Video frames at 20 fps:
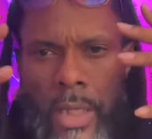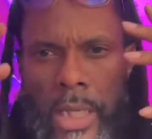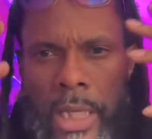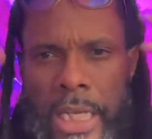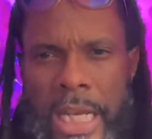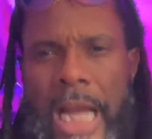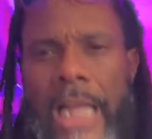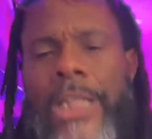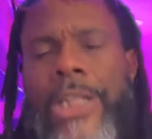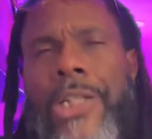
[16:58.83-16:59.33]

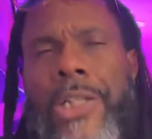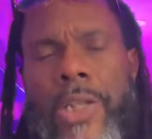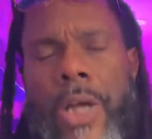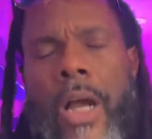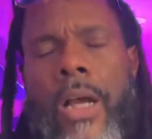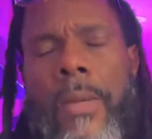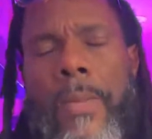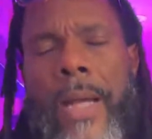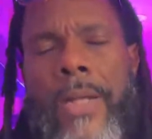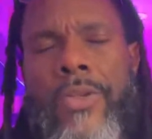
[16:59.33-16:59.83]
not just
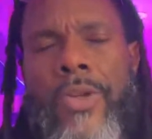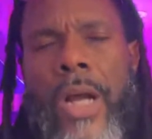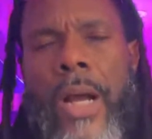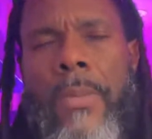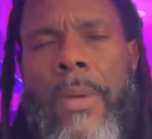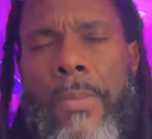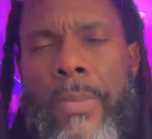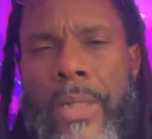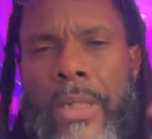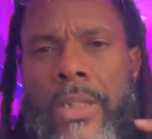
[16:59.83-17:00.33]
talk about
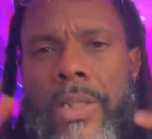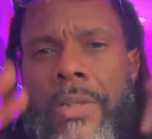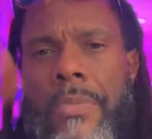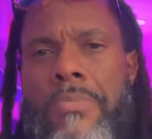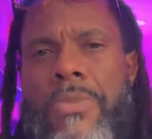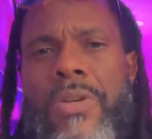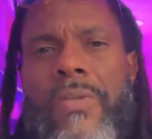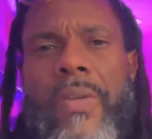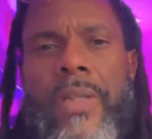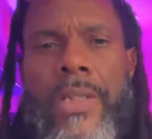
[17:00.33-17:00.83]
trauma, but just
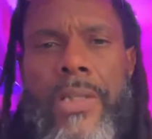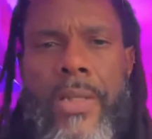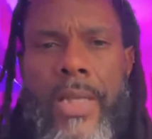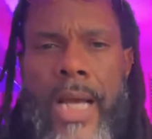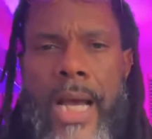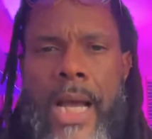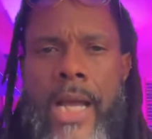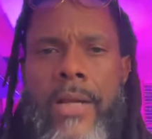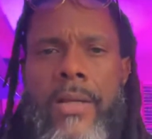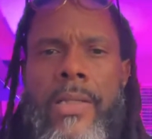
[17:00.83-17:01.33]
move into the
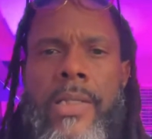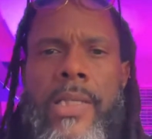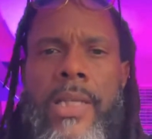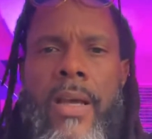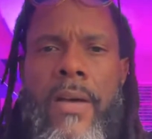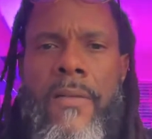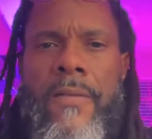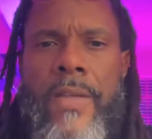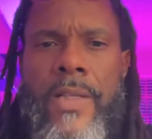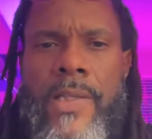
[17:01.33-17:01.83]
higher self.